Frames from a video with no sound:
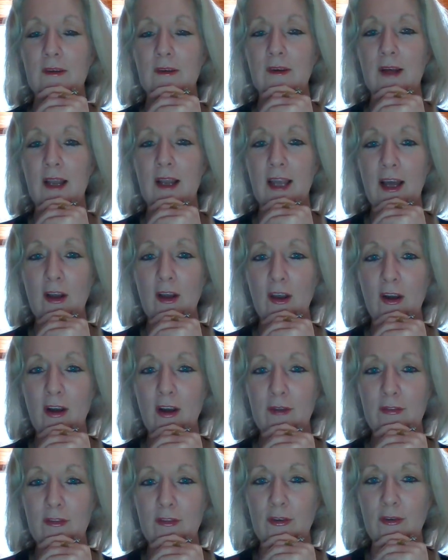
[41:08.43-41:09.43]
allow
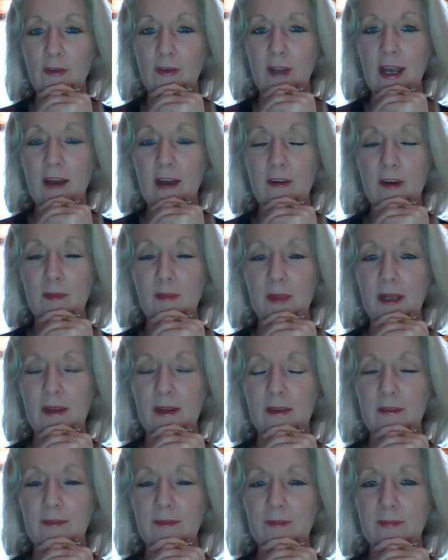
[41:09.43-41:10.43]
life to carry me
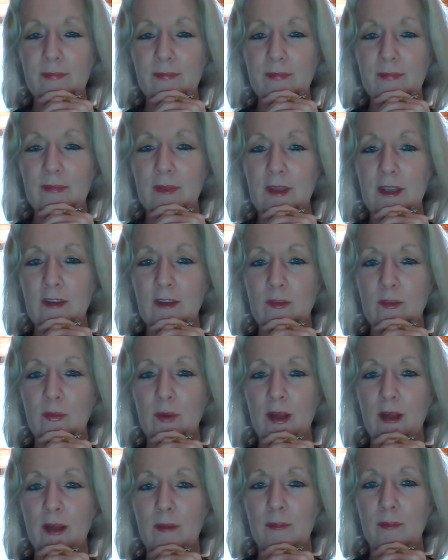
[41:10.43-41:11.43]
is the
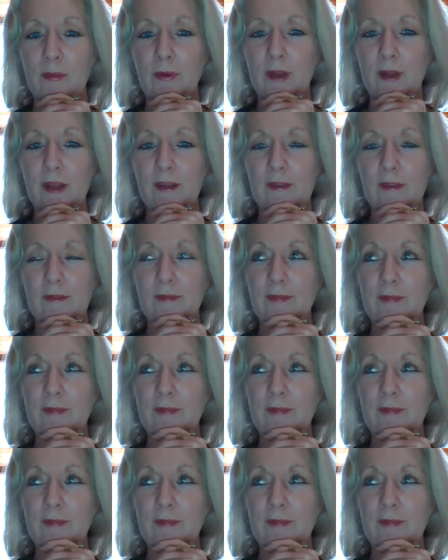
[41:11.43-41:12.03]
way I'm putting it.